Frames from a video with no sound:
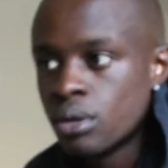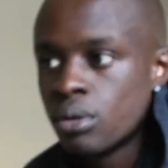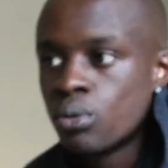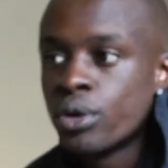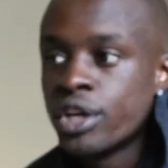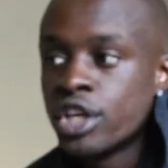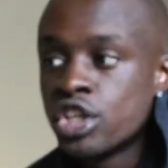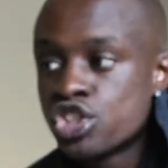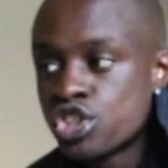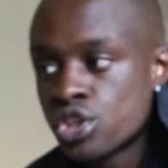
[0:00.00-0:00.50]

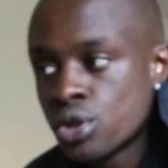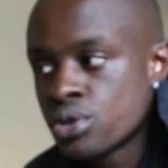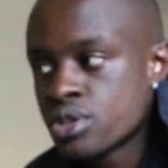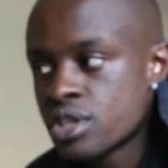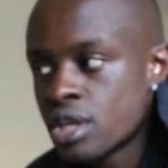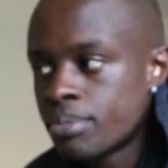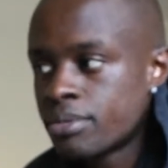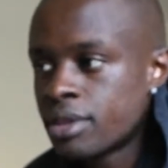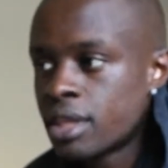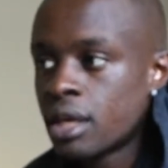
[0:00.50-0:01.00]
When it shows
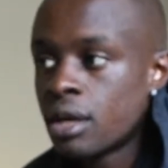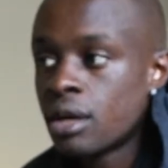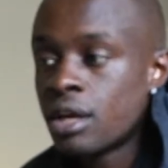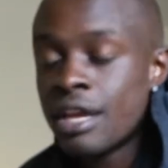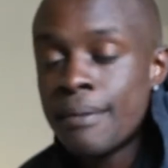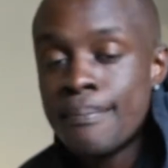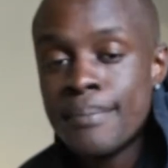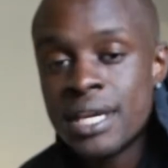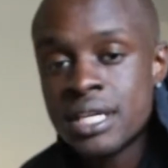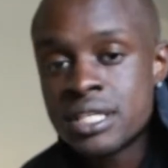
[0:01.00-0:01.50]
up there,
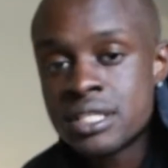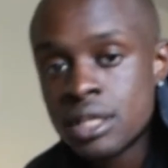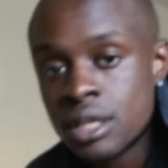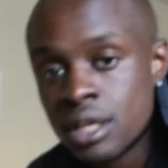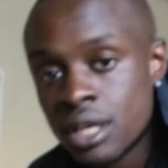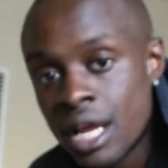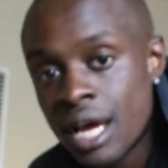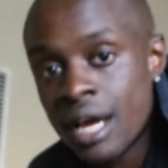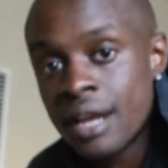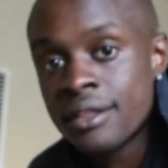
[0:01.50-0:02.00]
it makes a
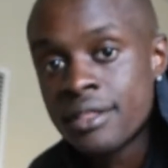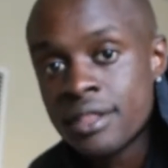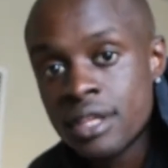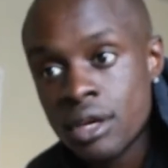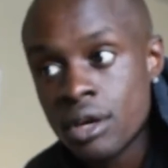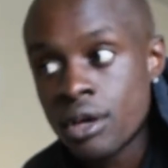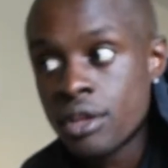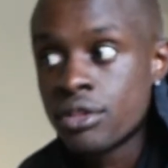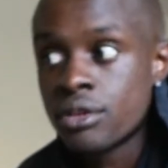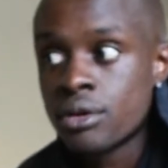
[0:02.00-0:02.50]
lot of the
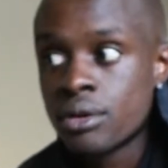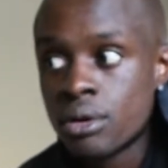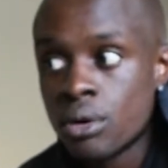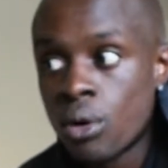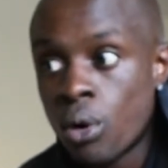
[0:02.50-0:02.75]
other